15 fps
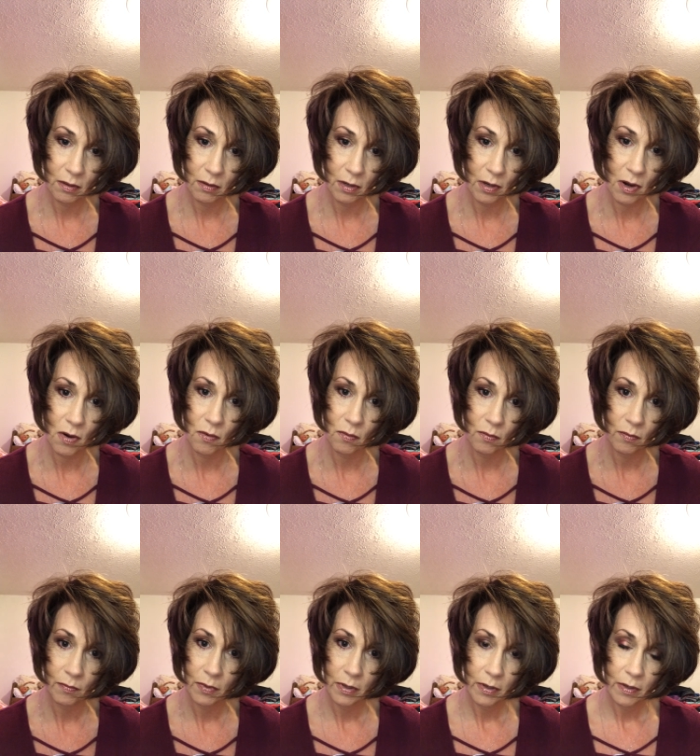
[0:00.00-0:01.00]
You know,
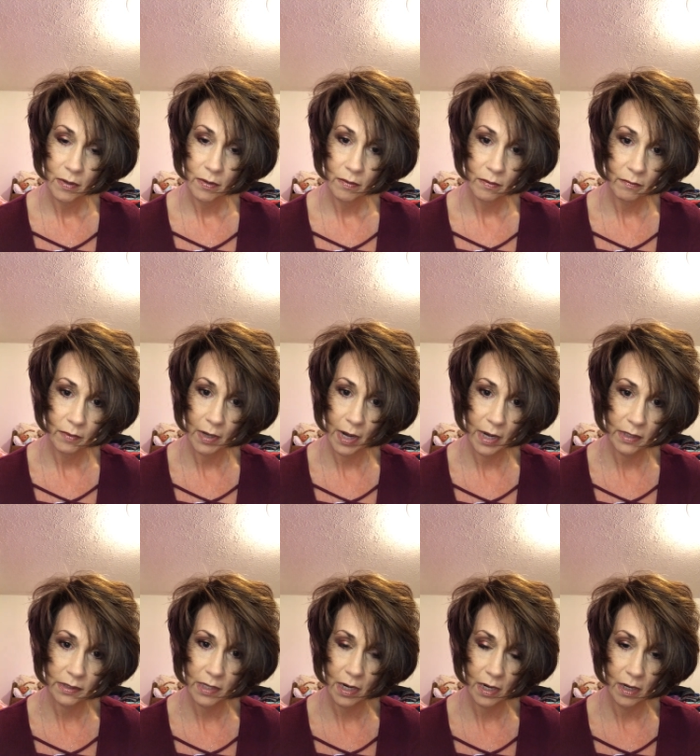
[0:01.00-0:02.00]
like I
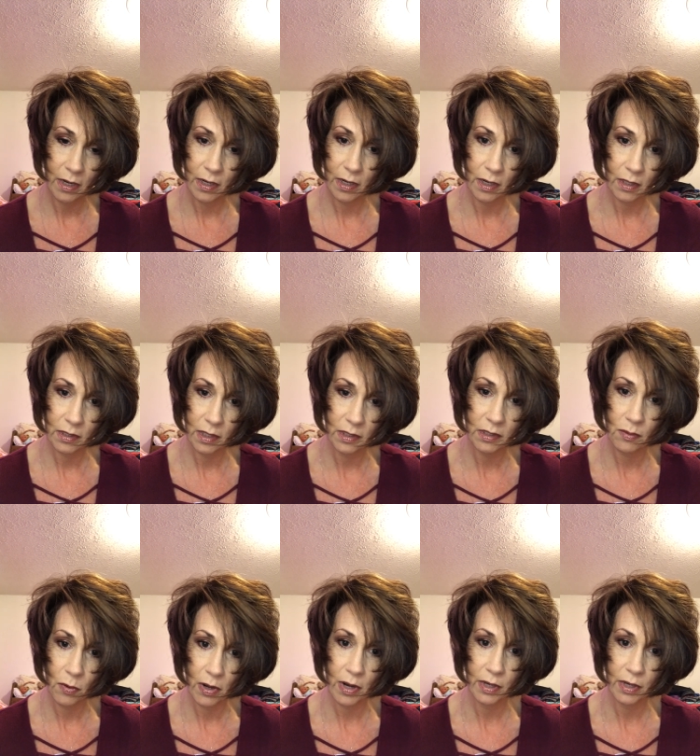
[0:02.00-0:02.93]
said, it's a